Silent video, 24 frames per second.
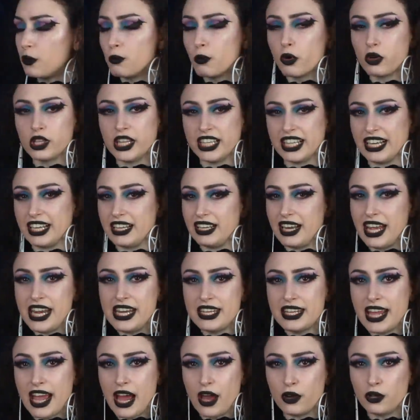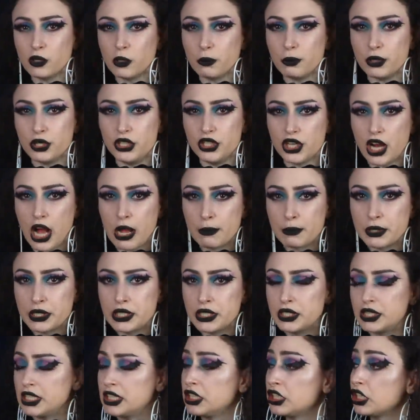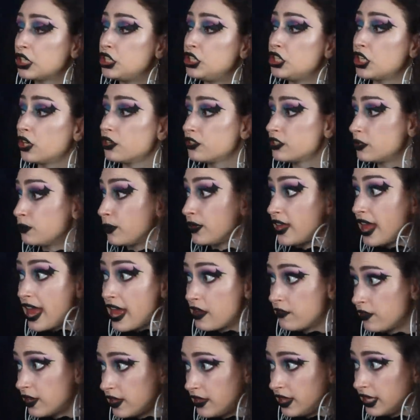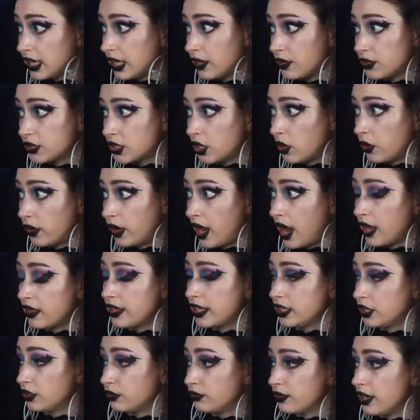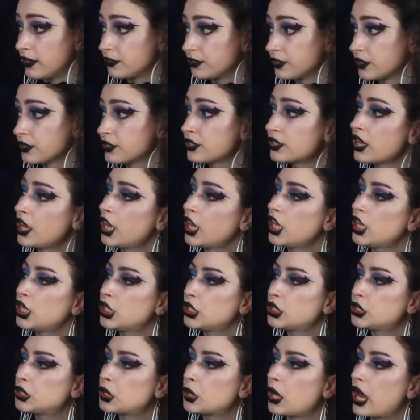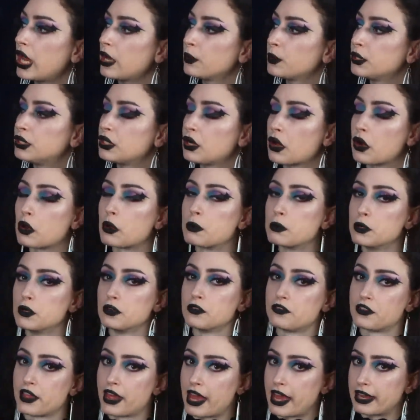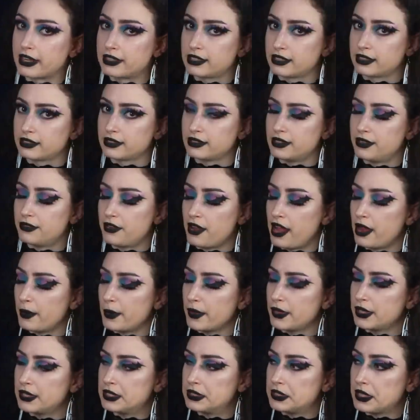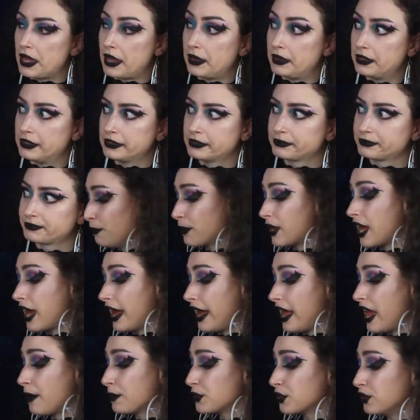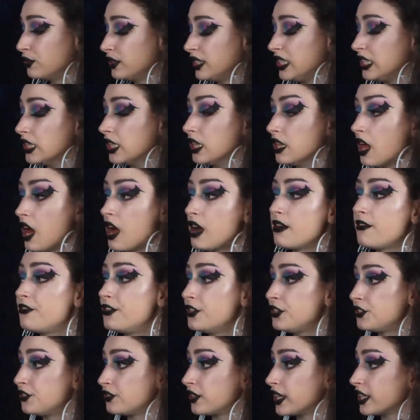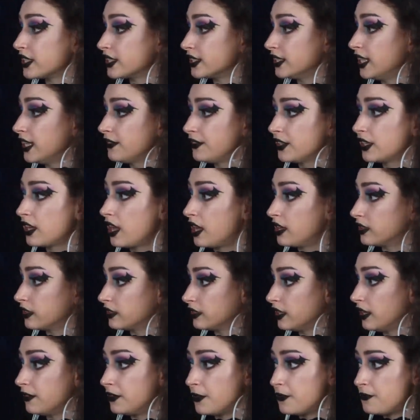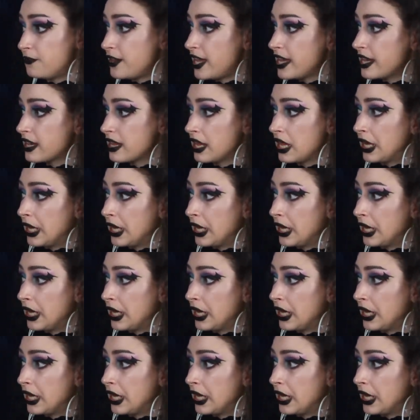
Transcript: more like a nightgown or pajamas in conjunction with everything else going on, like the ruffles. So I would remove that if I were the designer. But I absolutely love this dress. Love the color, love the fit.